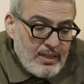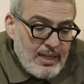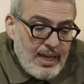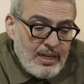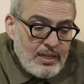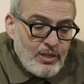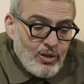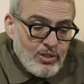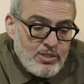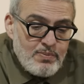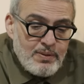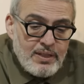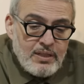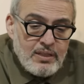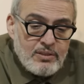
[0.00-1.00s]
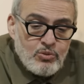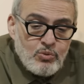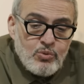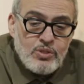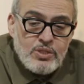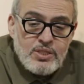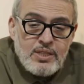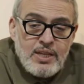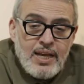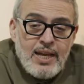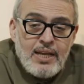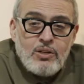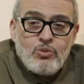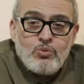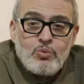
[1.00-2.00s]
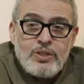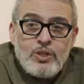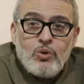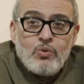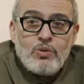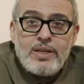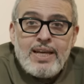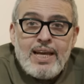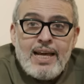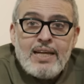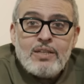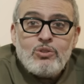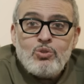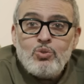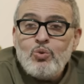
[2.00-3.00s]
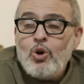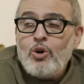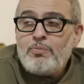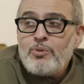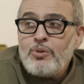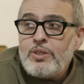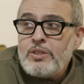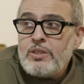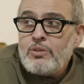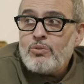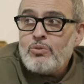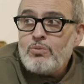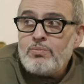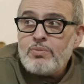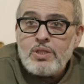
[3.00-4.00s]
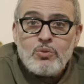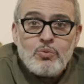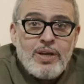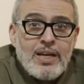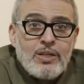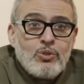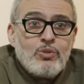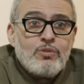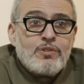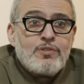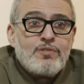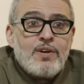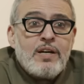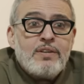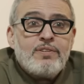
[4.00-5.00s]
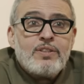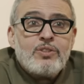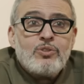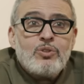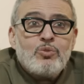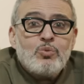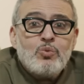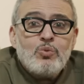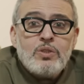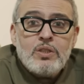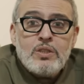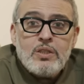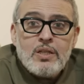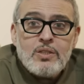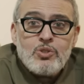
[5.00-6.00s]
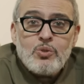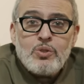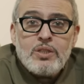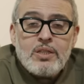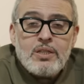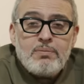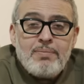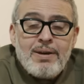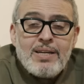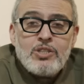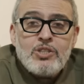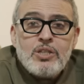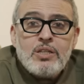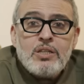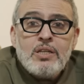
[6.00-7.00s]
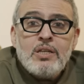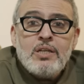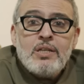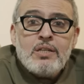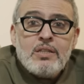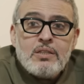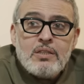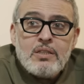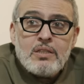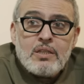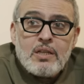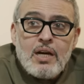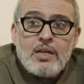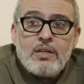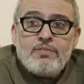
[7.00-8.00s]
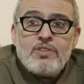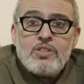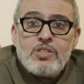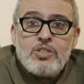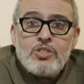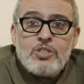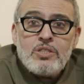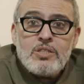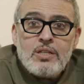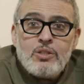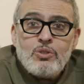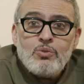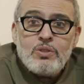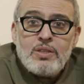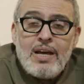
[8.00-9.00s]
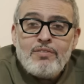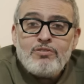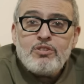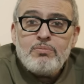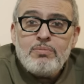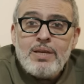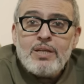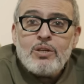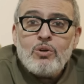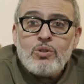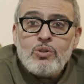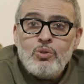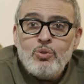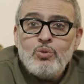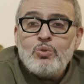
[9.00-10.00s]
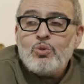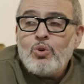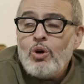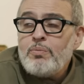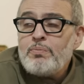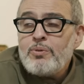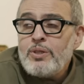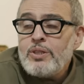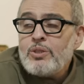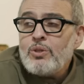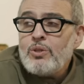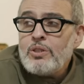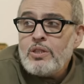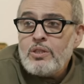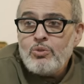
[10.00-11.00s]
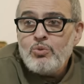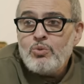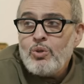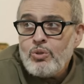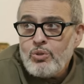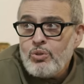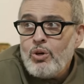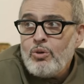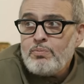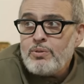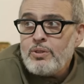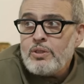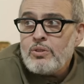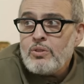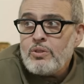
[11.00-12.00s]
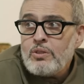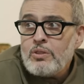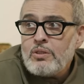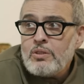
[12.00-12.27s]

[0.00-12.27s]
Al-Ahli Hospital, towards the end, we only had two operating rooms, and we had over 500 wounded. And so you can imagine the kind of decisions that you would have to make on who to operate on and who not to operate on.